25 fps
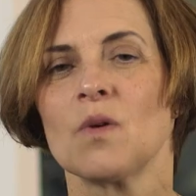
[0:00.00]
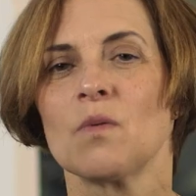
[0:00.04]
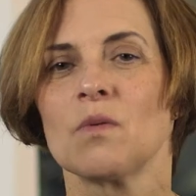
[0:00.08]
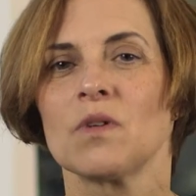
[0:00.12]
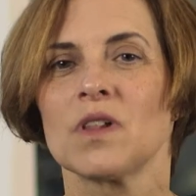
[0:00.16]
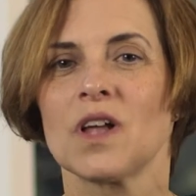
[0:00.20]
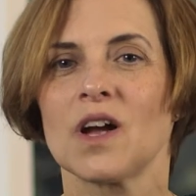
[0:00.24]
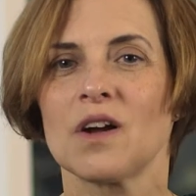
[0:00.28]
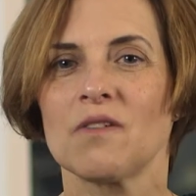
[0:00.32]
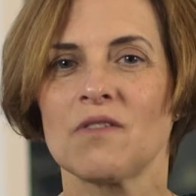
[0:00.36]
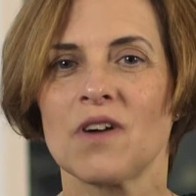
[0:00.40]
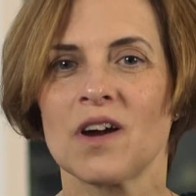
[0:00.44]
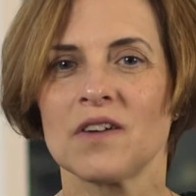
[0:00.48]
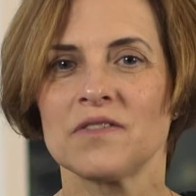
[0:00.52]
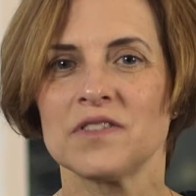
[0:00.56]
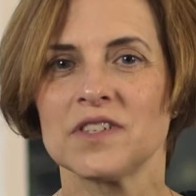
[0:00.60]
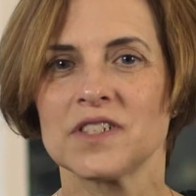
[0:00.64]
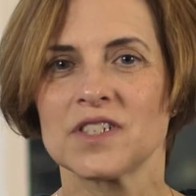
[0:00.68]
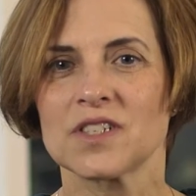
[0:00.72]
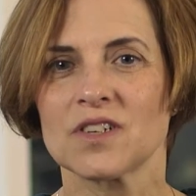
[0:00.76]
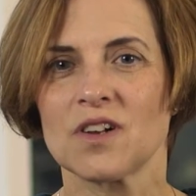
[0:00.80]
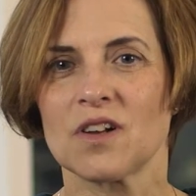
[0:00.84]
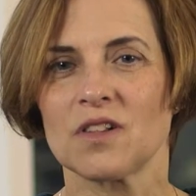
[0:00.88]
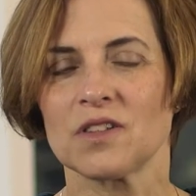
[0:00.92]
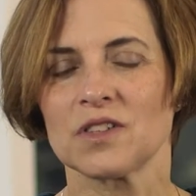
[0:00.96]
Well, I arrived in
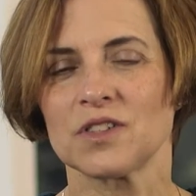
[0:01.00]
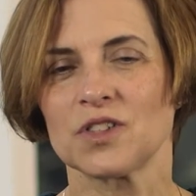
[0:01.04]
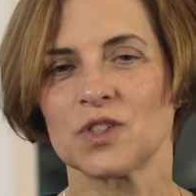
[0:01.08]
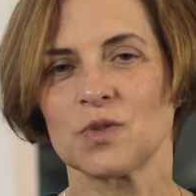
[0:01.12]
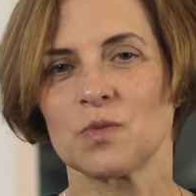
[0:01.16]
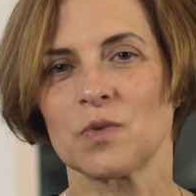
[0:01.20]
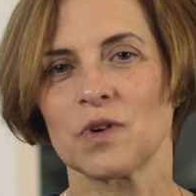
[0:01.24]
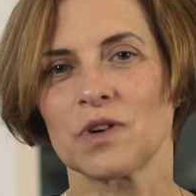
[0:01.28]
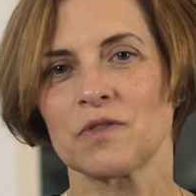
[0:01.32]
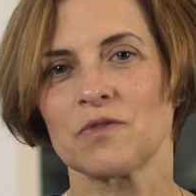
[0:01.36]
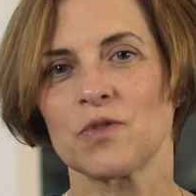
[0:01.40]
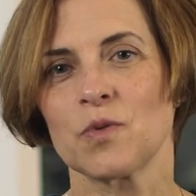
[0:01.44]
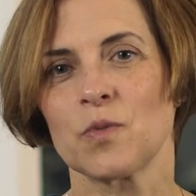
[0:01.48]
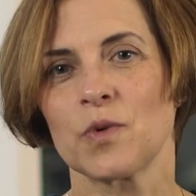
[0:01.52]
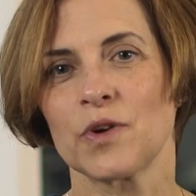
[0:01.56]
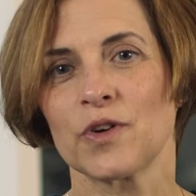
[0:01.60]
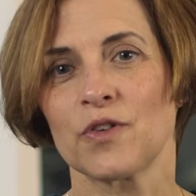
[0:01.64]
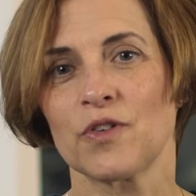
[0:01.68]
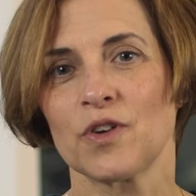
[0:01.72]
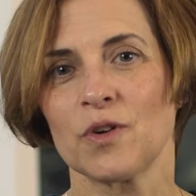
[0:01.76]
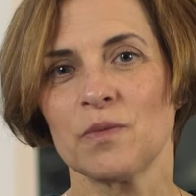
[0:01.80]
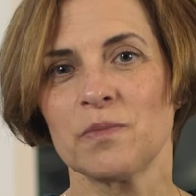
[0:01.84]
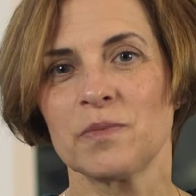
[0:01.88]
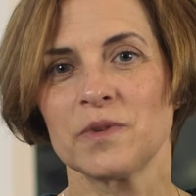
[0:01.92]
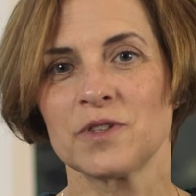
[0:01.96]
Scotland to work for Wood
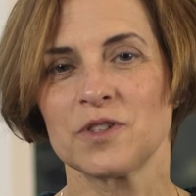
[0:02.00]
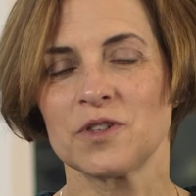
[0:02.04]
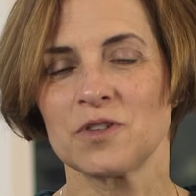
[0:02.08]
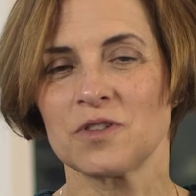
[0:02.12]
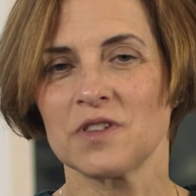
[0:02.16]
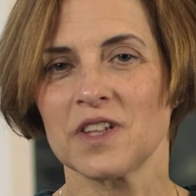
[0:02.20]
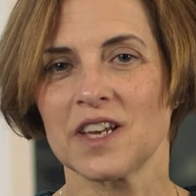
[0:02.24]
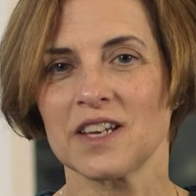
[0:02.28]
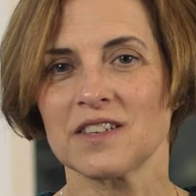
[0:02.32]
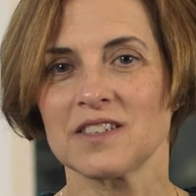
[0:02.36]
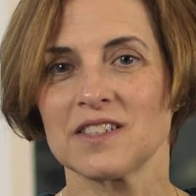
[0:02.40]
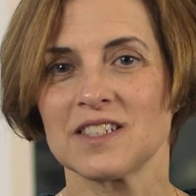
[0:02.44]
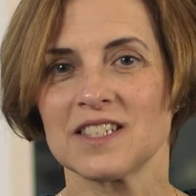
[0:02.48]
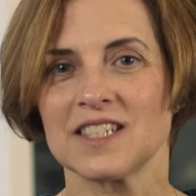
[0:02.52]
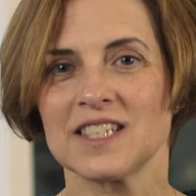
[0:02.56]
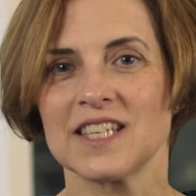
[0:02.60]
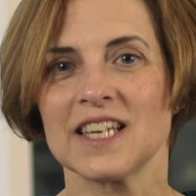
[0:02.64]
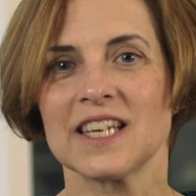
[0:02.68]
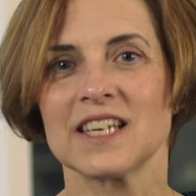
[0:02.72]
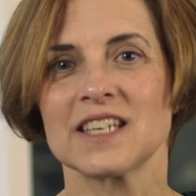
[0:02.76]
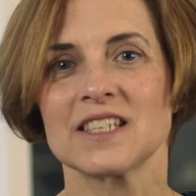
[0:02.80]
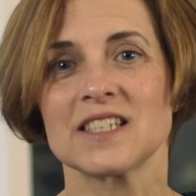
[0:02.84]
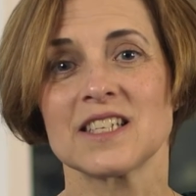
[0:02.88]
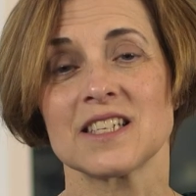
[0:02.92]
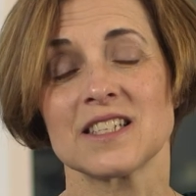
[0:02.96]
Group in
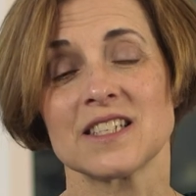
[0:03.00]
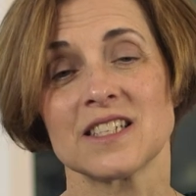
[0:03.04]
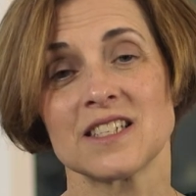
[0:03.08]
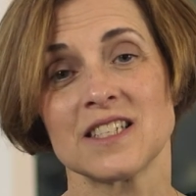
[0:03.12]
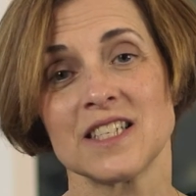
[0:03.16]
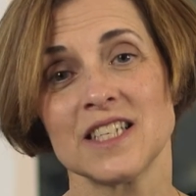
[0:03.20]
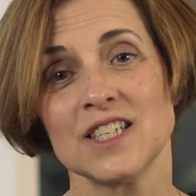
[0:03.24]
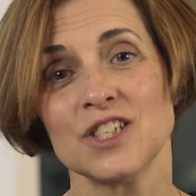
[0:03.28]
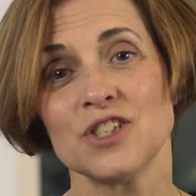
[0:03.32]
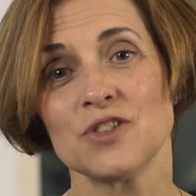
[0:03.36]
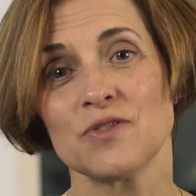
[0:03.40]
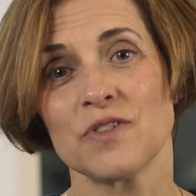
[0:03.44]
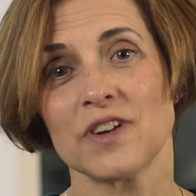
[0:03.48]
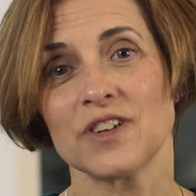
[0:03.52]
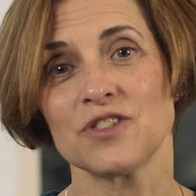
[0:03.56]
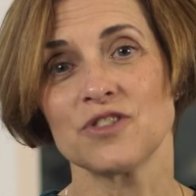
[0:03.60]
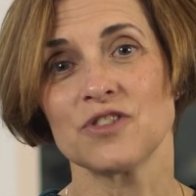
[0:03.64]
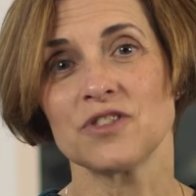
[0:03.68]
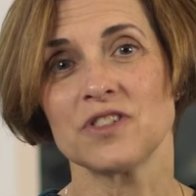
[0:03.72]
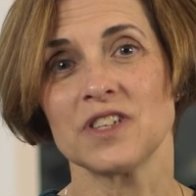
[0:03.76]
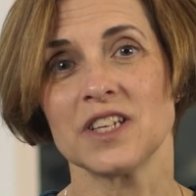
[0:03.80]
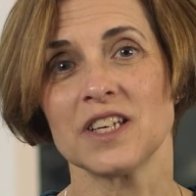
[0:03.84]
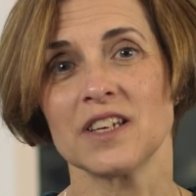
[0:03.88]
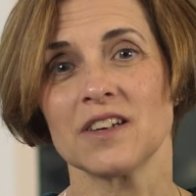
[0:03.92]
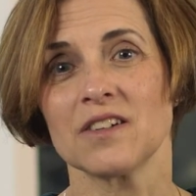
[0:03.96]
2006 as a senior
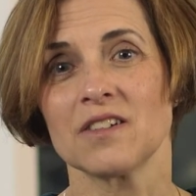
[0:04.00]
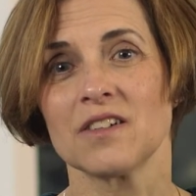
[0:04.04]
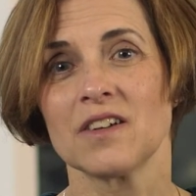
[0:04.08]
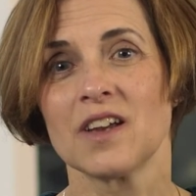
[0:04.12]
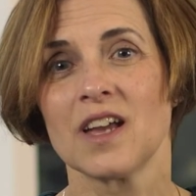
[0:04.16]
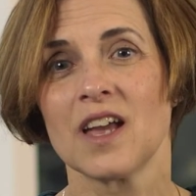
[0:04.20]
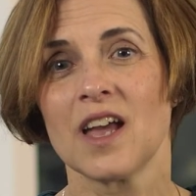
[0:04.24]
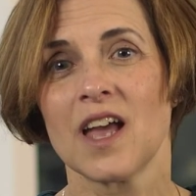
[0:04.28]
engineer,